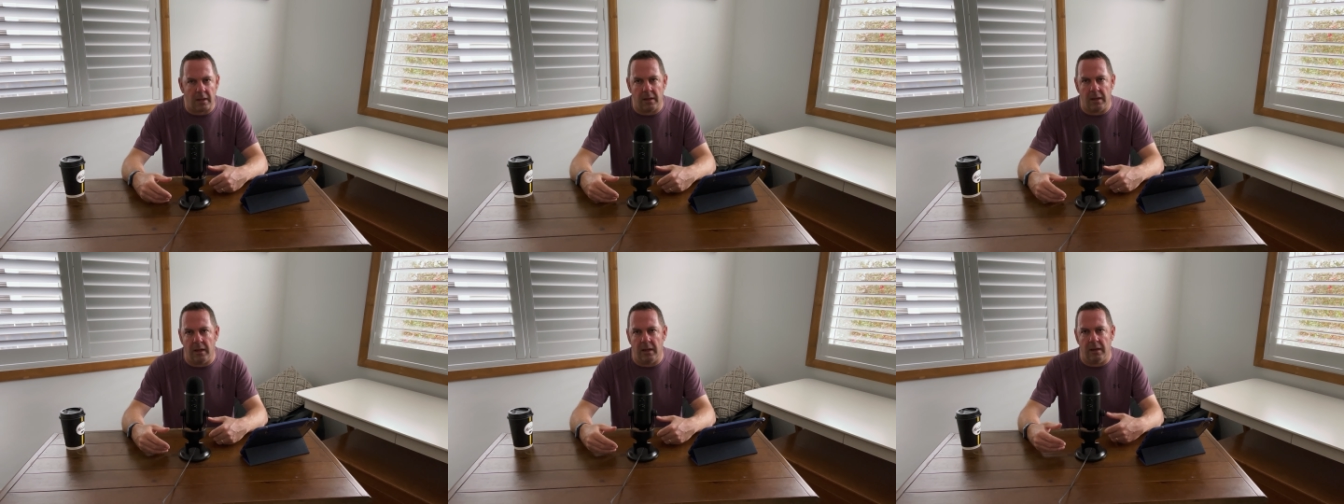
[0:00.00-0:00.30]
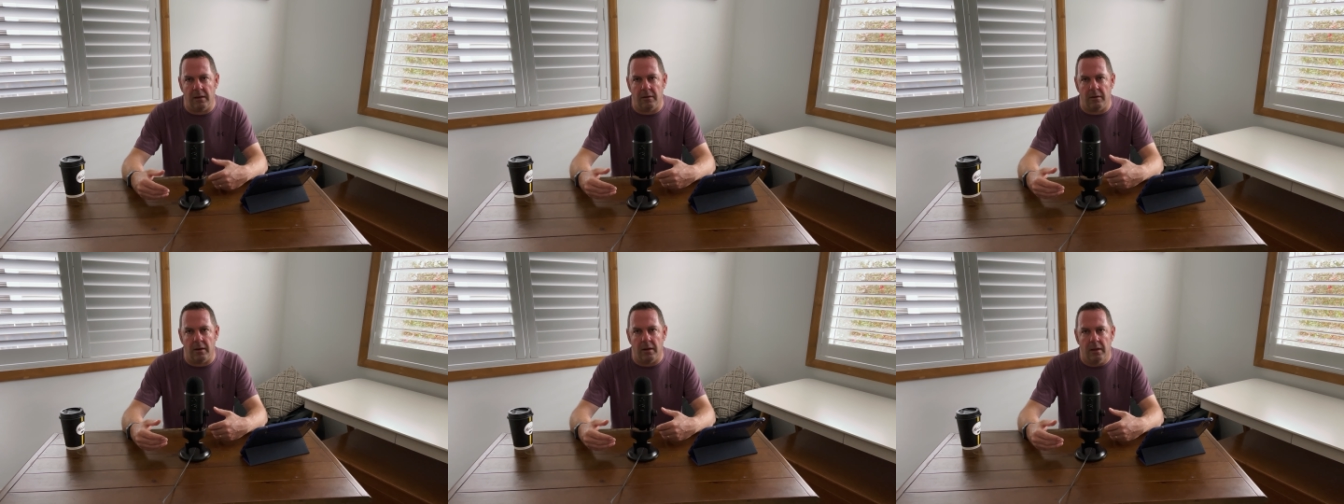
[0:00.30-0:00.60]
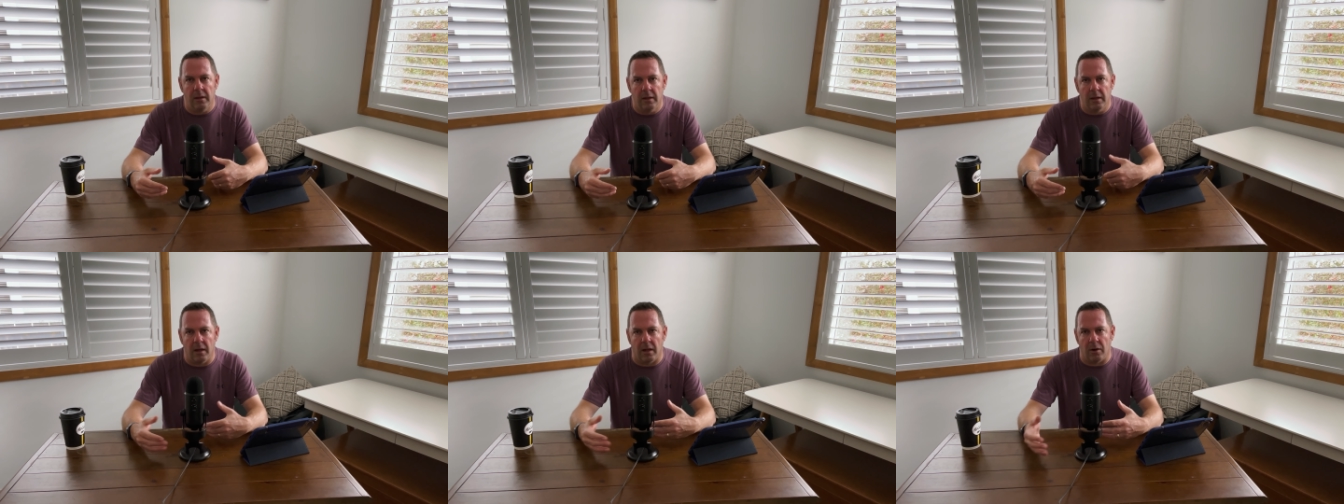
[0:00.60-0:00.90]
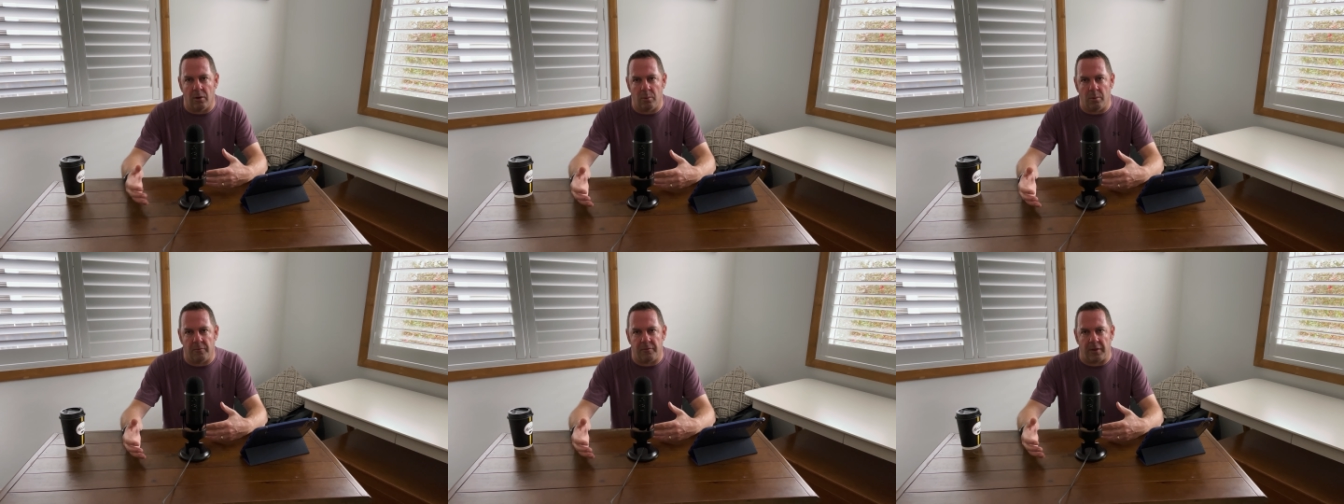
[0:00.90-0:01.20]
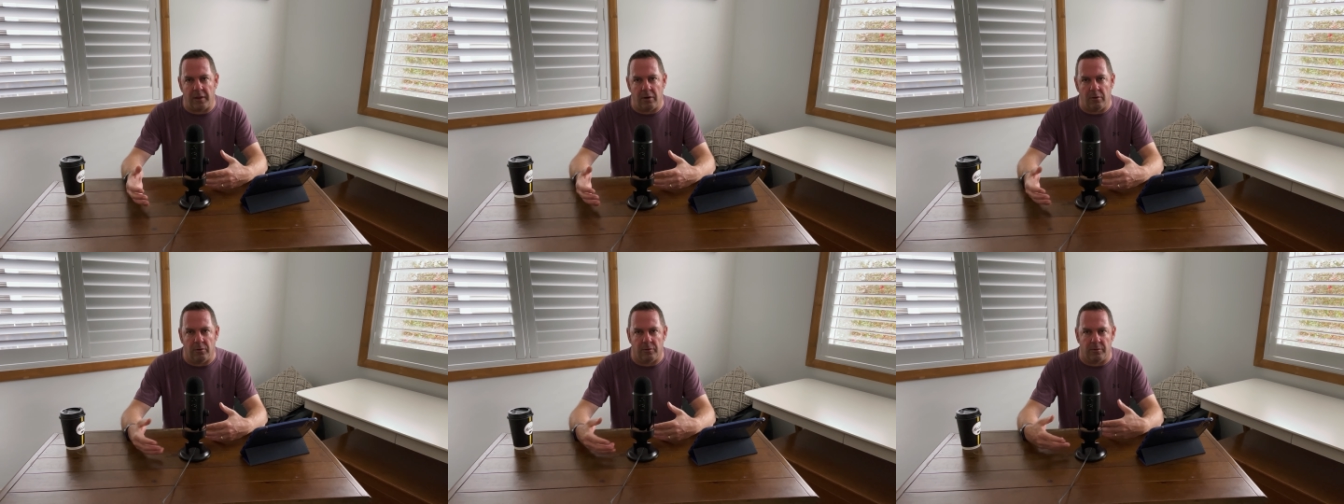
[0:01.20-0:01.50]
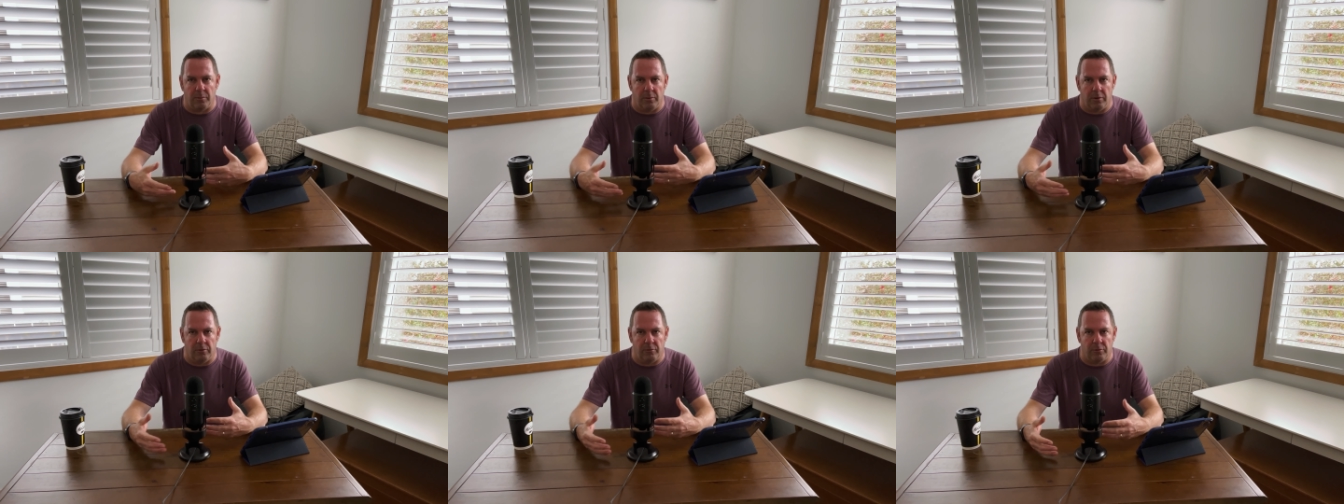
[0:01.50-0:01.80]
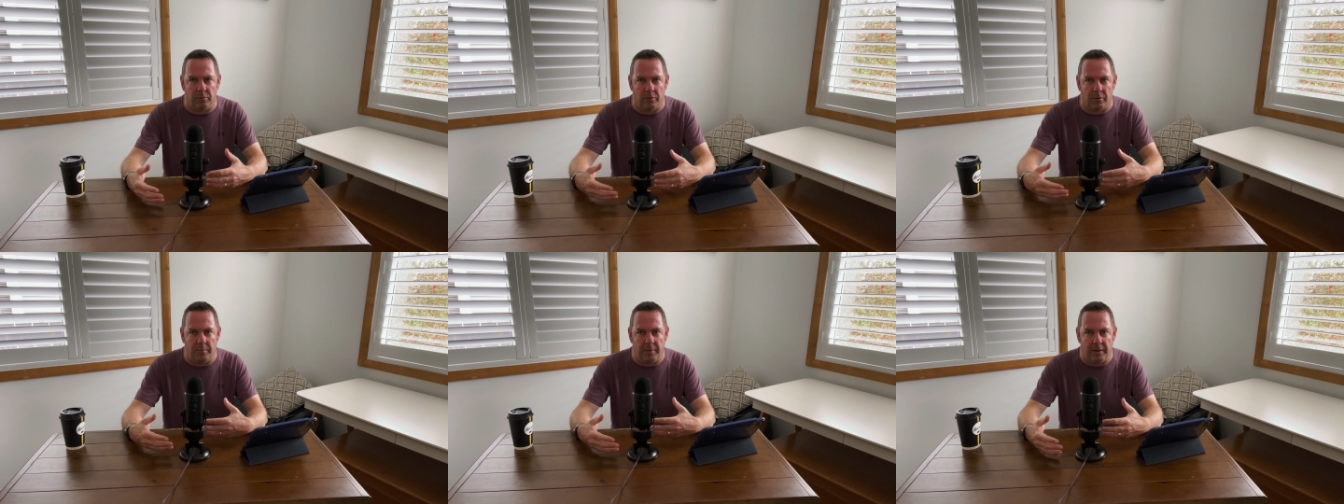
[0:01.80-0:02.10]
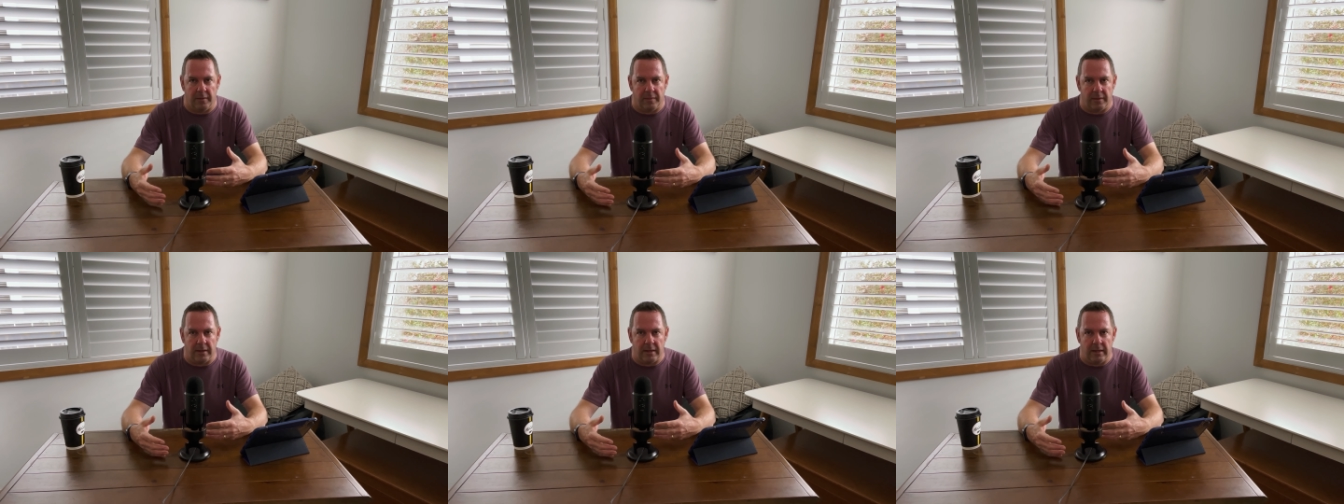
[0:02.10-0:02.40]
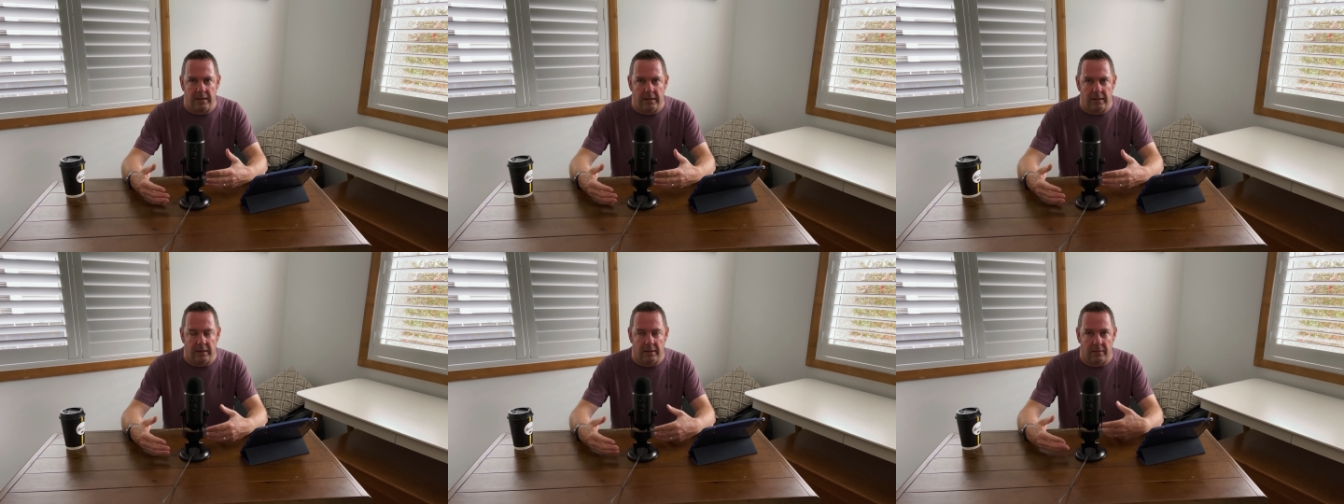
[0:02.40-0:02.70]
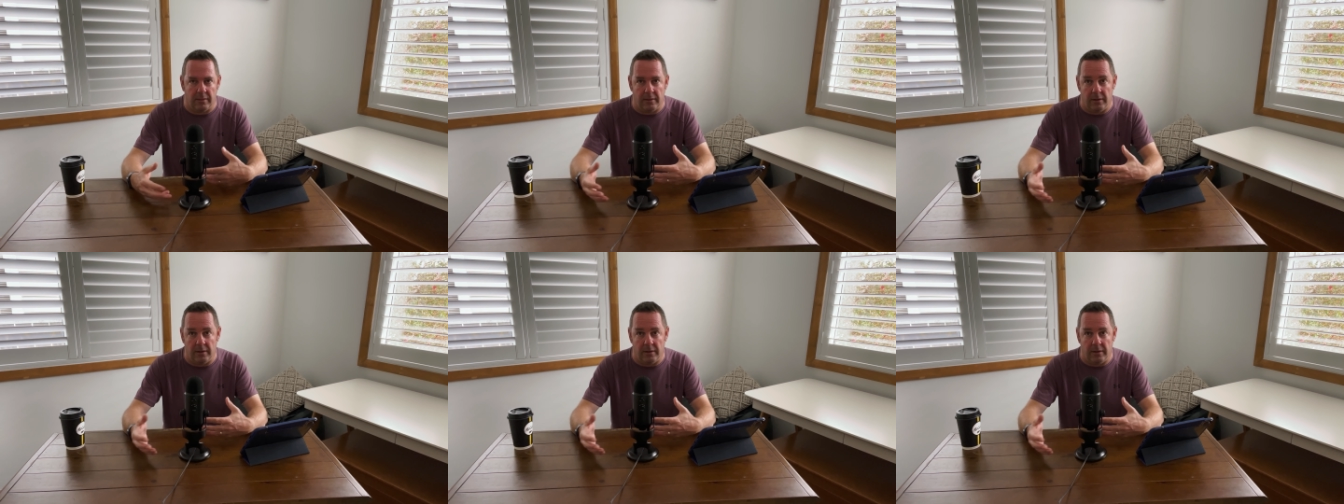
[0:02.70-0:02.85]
And along with that, I also want to talk about the gear